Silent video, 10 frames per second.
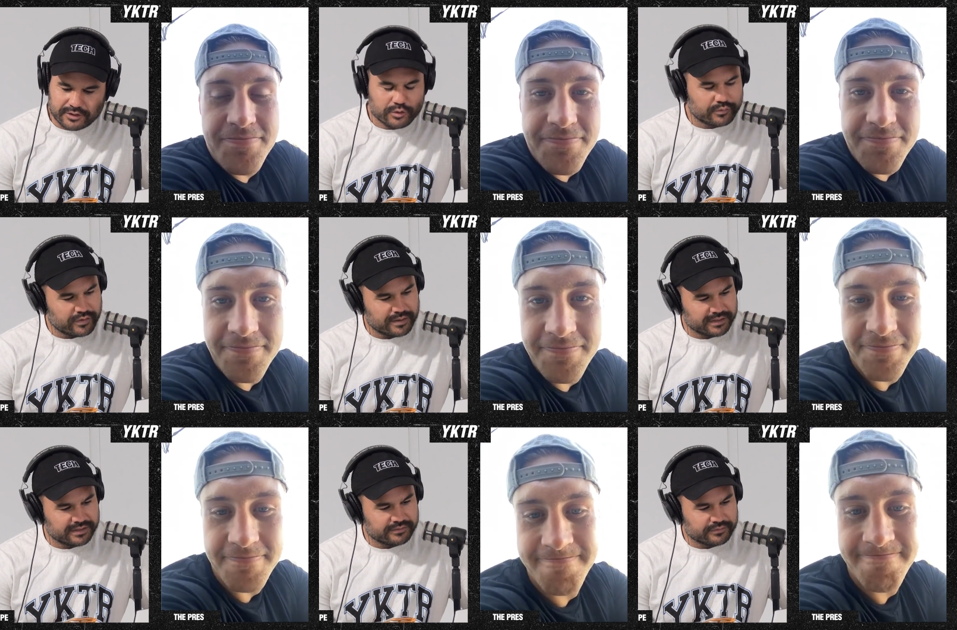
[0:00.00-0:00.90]
Speaker 1: a good
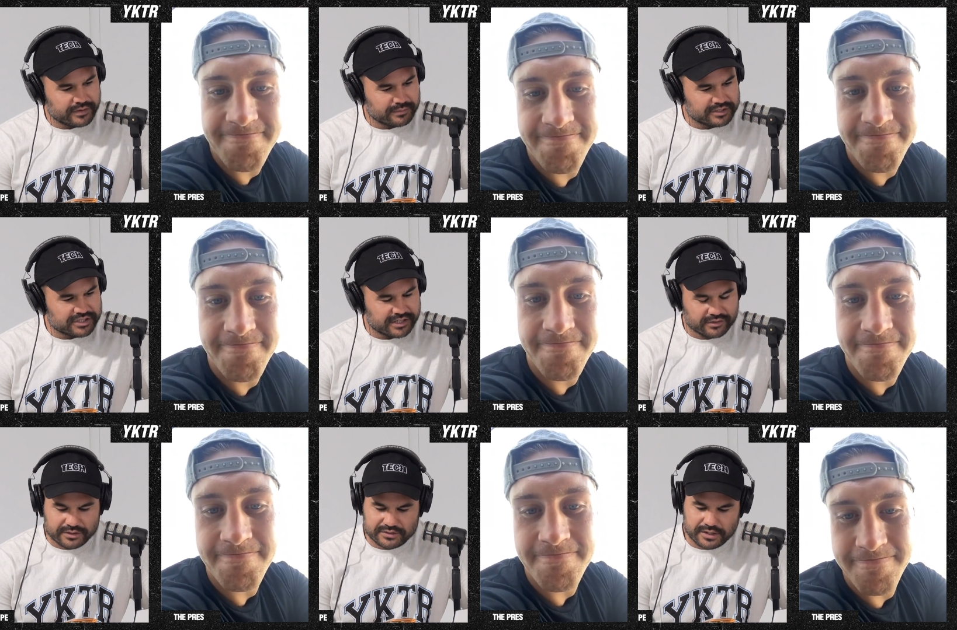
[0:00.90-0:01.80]
family family
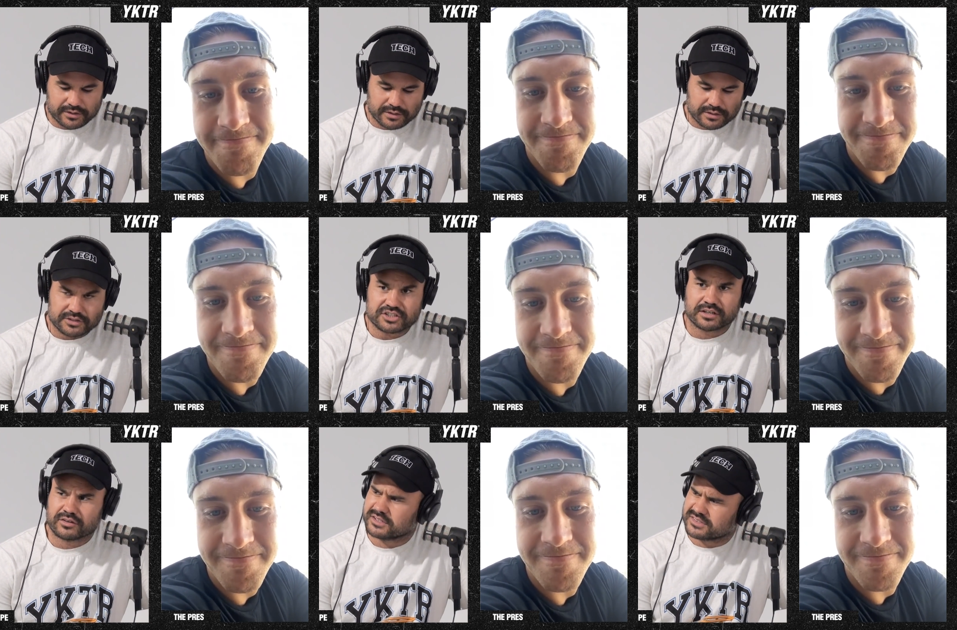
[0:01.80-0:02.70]
gene line. So
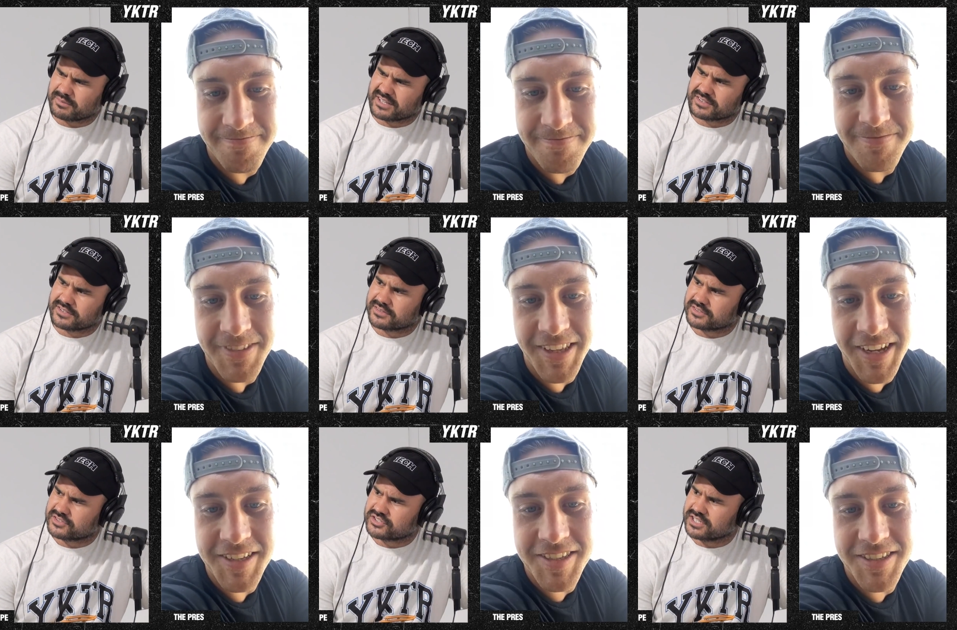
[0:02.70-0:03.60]
gene line. Does that make sense? It
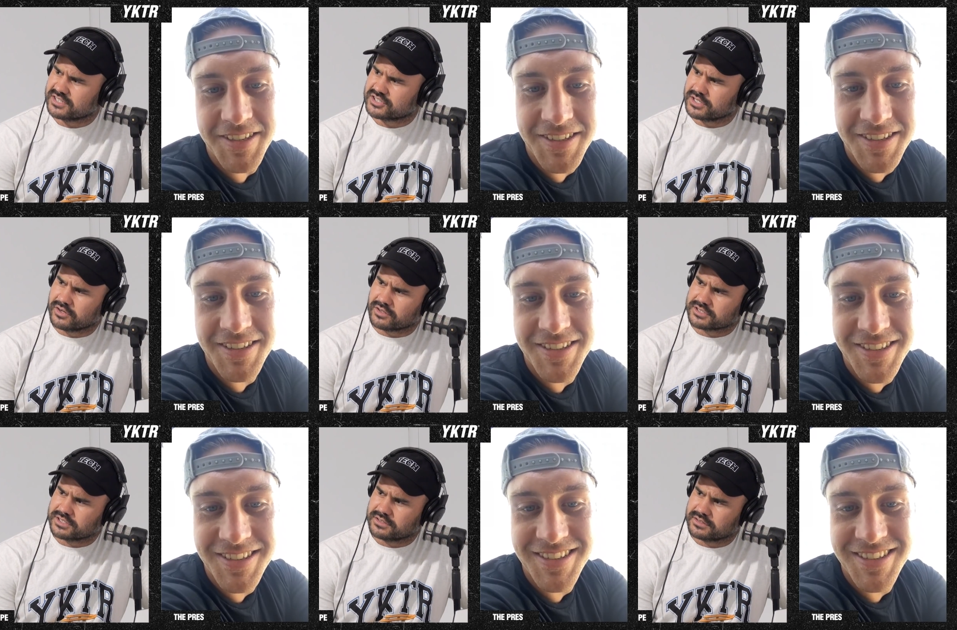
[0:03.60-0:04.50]
does. Gene,
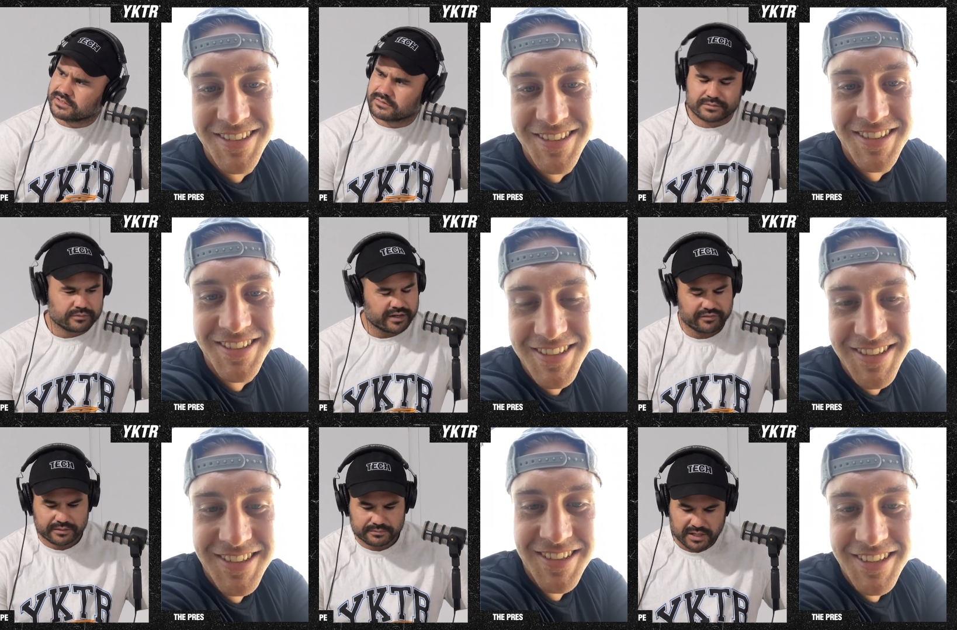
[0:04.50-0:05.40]
genealogy?
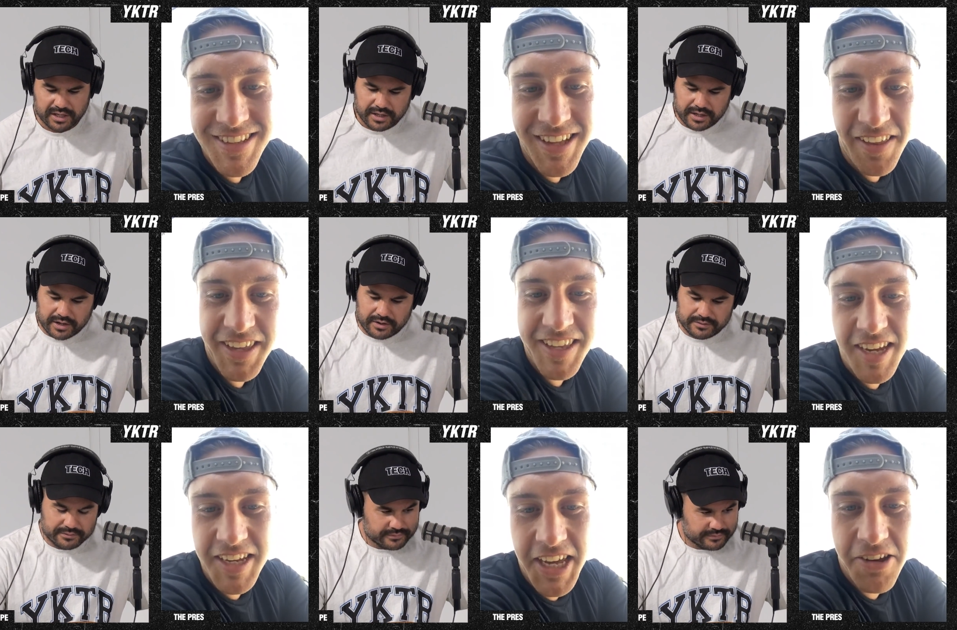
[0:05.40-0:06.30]
Whatever.
Speaker 2: I think he's
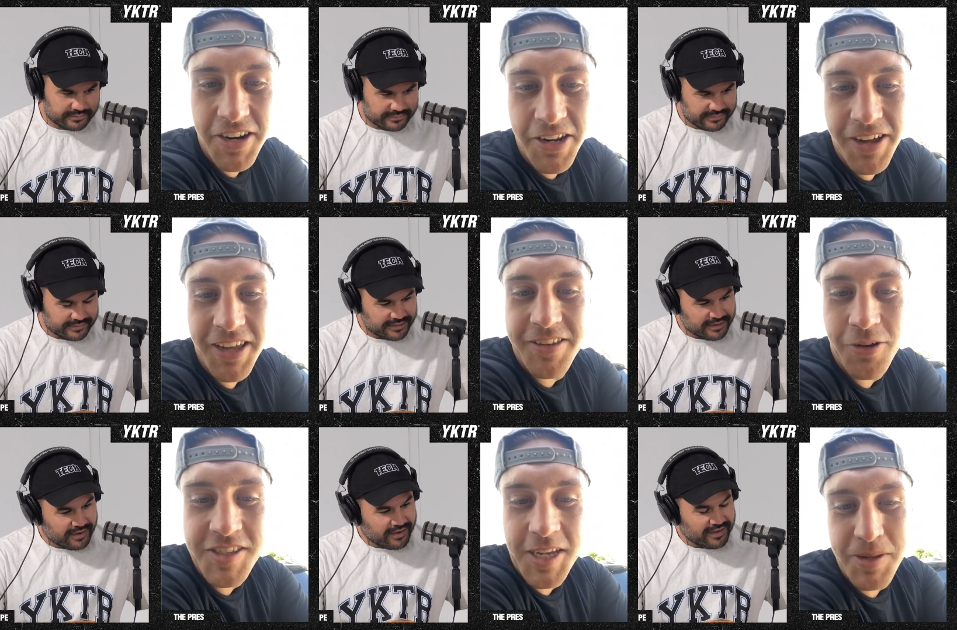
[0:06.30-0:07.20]
Hungarian. He, he
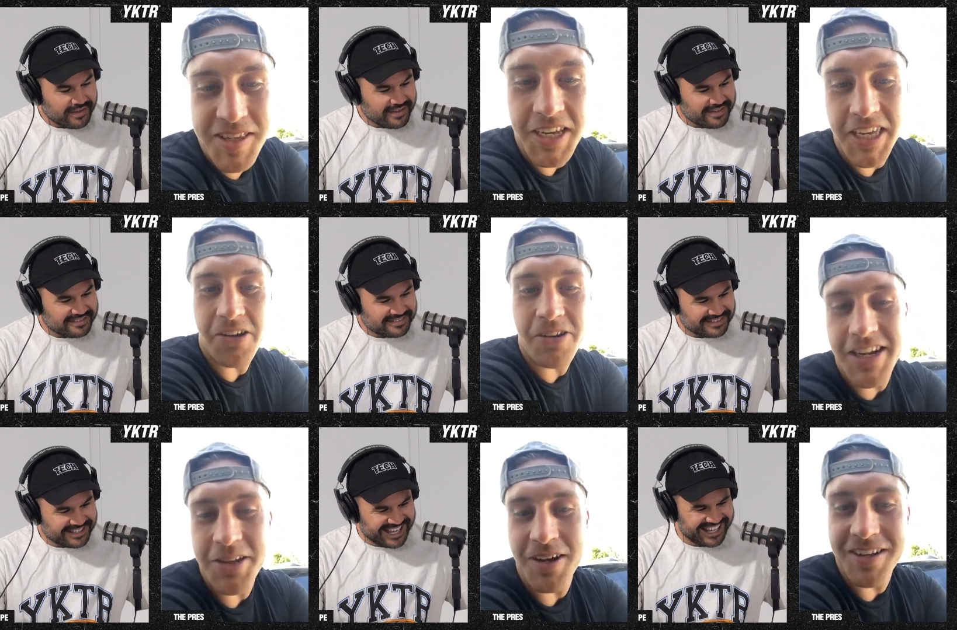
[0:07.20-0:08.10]
tosses up he's Hungarian
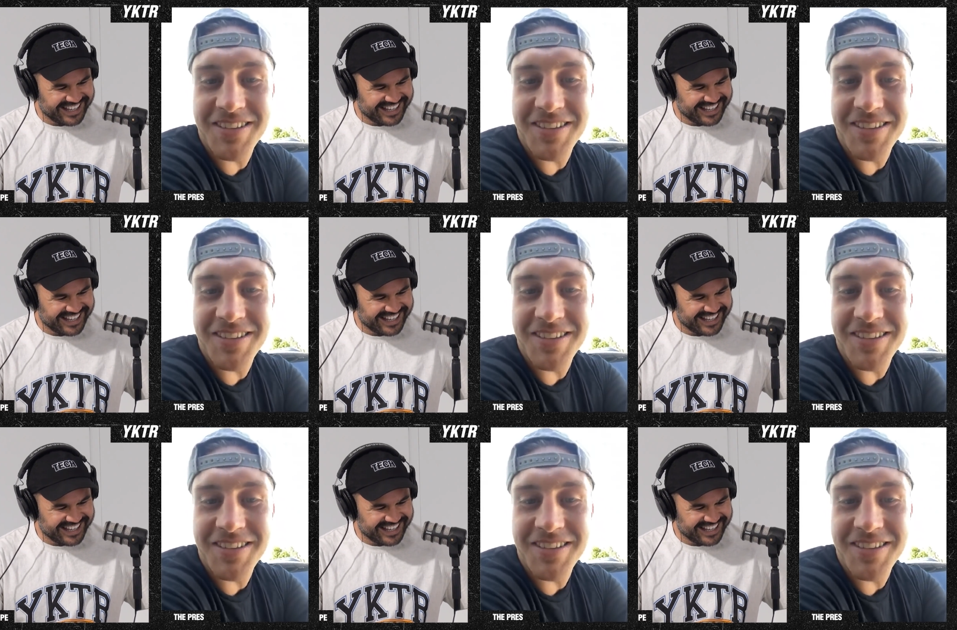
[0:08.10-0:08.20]
anyway.